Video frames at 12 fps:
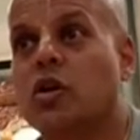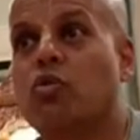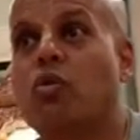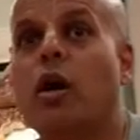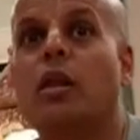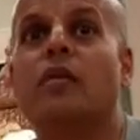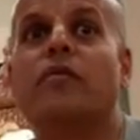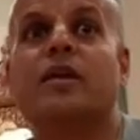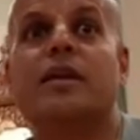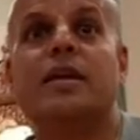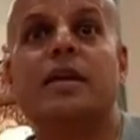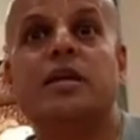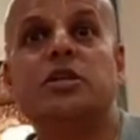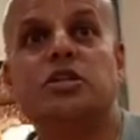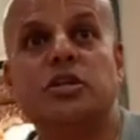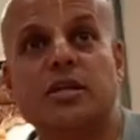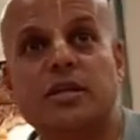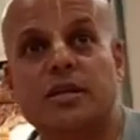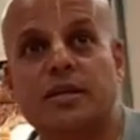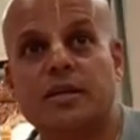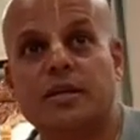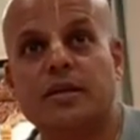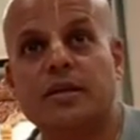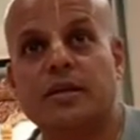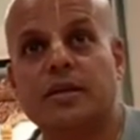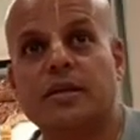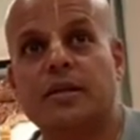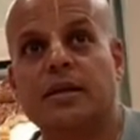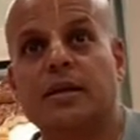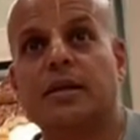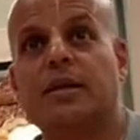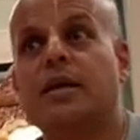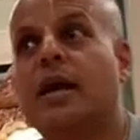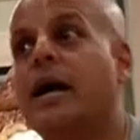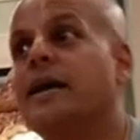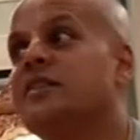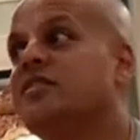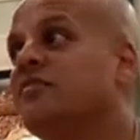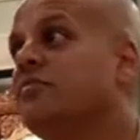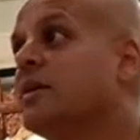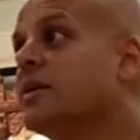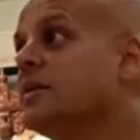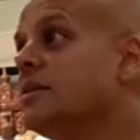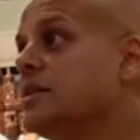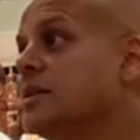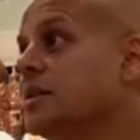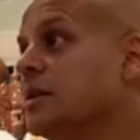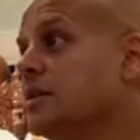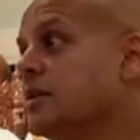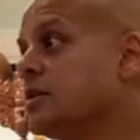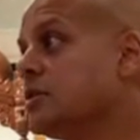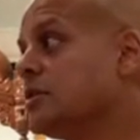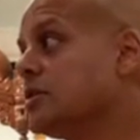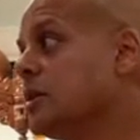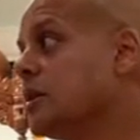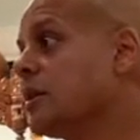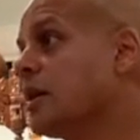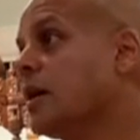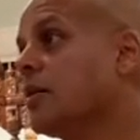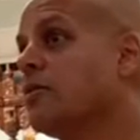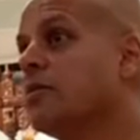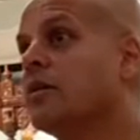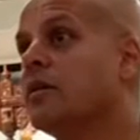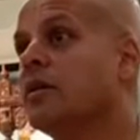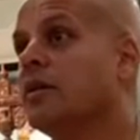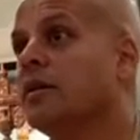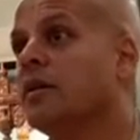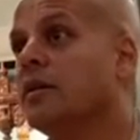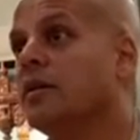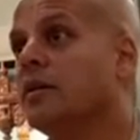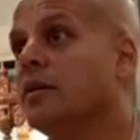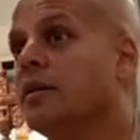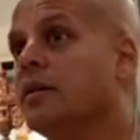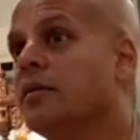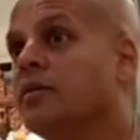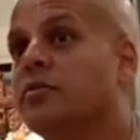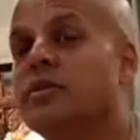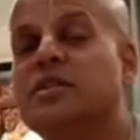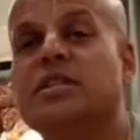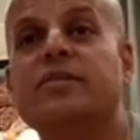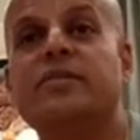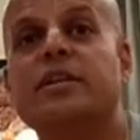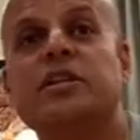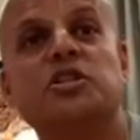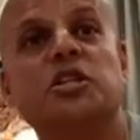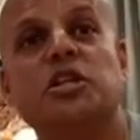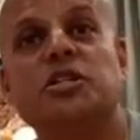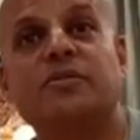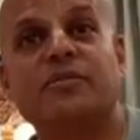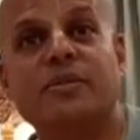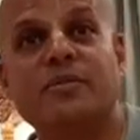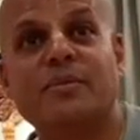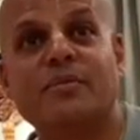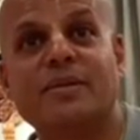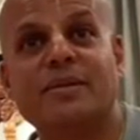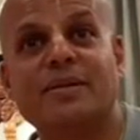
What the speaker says: qualification in the eyes of Bhaktisiddhanta Saraswati Thakur to receive initiation from him?